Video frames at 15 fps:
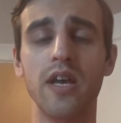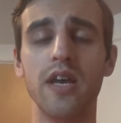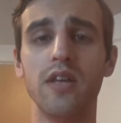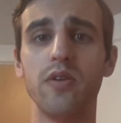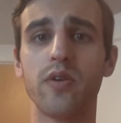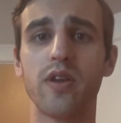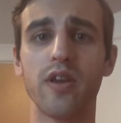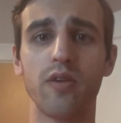
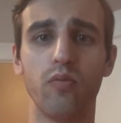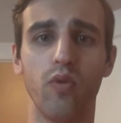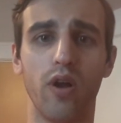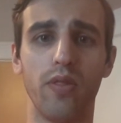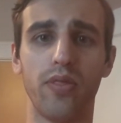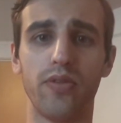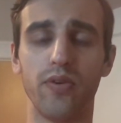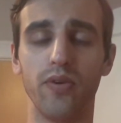You can
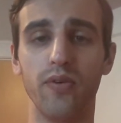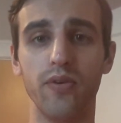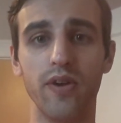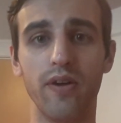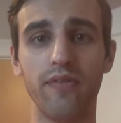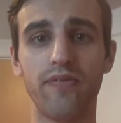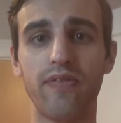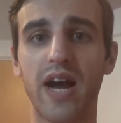run
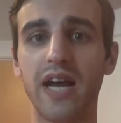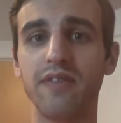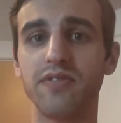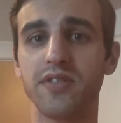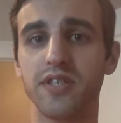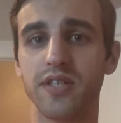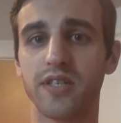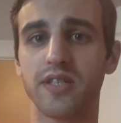through, 5,
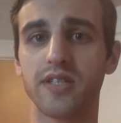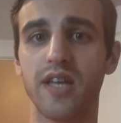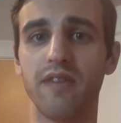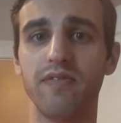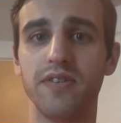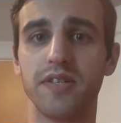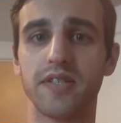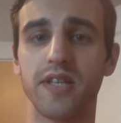6,
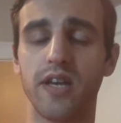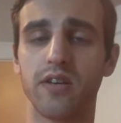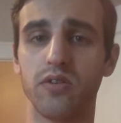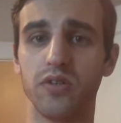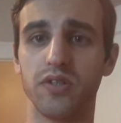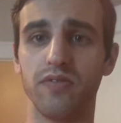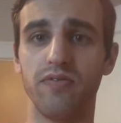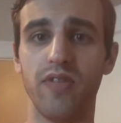7
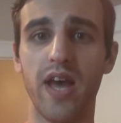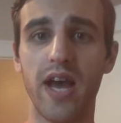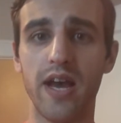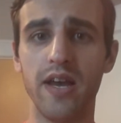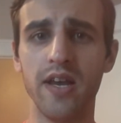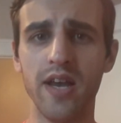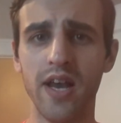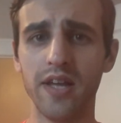cycles of that.